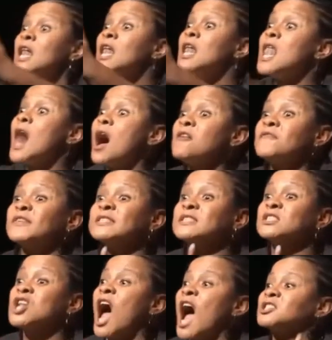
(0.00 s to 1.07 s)
Love is
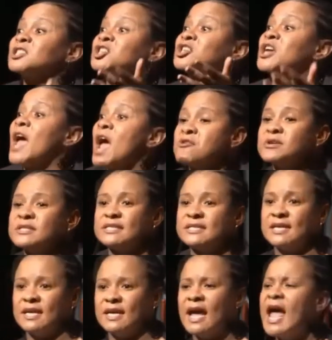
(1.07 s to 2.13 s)
not
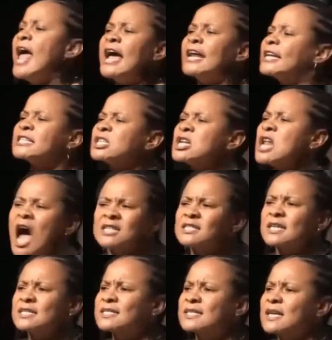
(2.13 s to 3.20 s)
charity. It is not
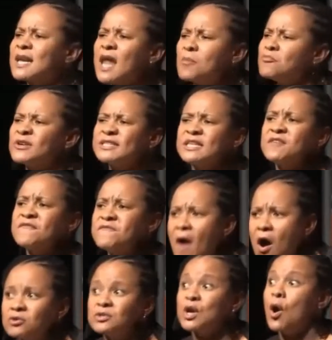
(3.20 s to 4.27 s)
a celebrity
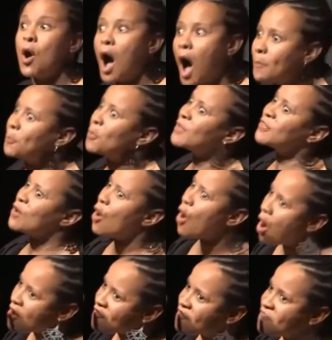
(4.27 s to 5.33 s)
photo op with
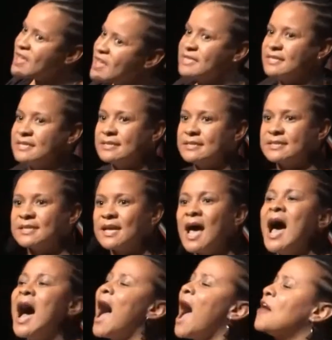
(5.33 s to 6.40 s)
orphans.
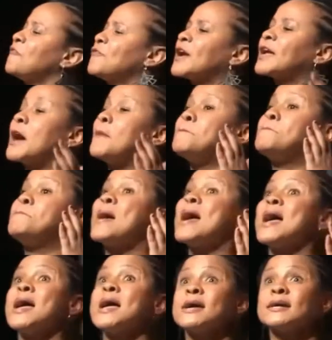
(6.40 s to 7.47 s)
Africa
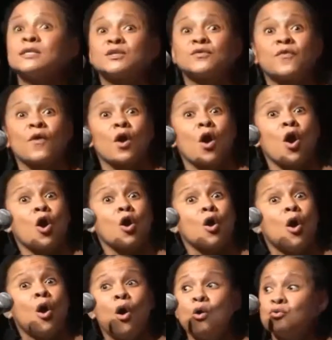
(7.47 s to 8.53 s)
begs for her
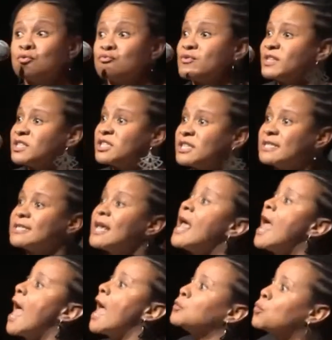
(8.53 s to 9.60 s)
own riches,
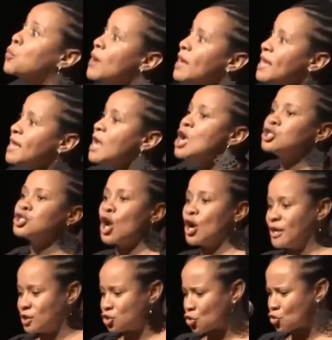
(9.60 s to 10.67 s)
and we turn
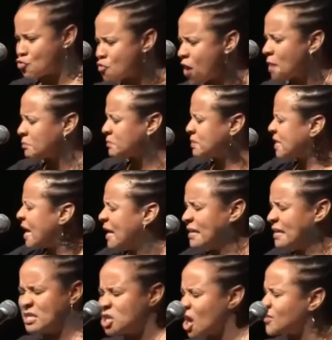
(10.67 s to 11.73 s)
into crumbs in
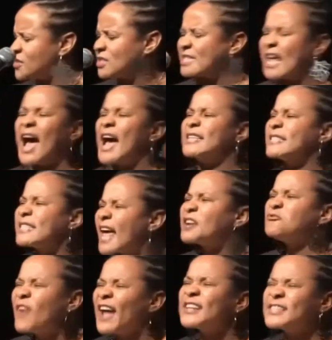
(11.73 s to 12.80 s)
each other's eyes like
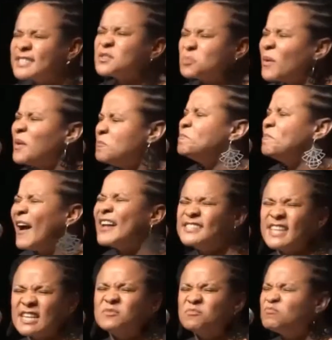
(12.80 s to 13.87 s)
rats. We
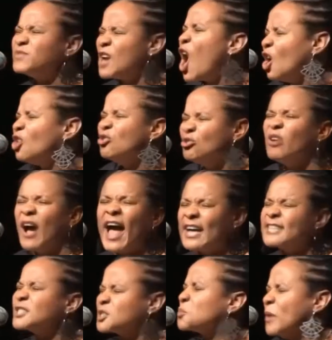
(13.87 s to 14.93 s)
bite and blow
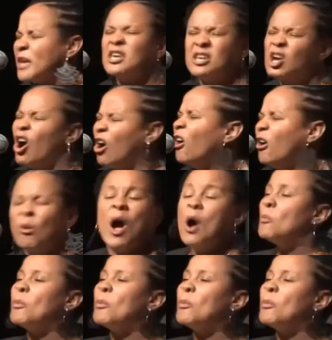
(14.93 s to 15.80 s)
as we go.